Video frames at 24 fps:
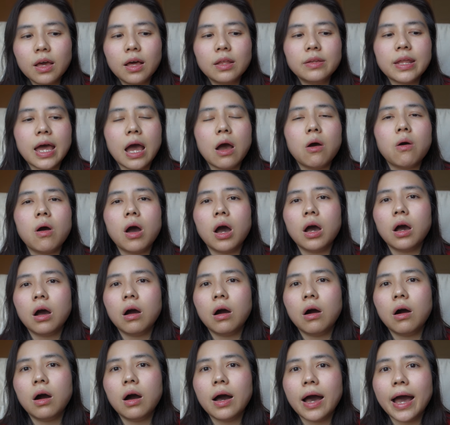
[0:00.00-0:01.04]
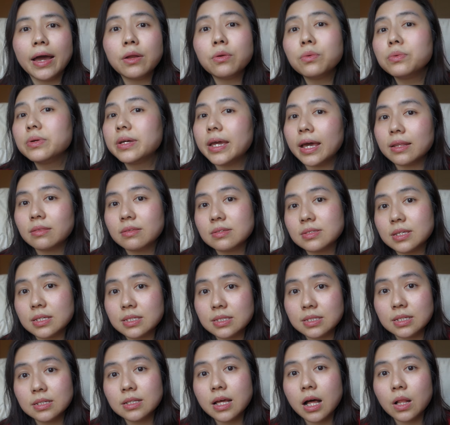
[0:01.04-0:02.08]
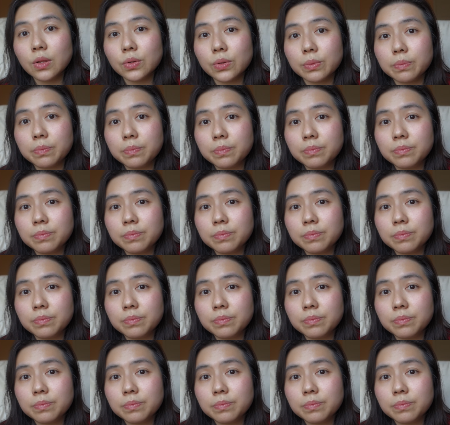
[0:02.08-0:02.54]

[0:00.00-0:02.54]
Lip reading: Now, I don't get the $60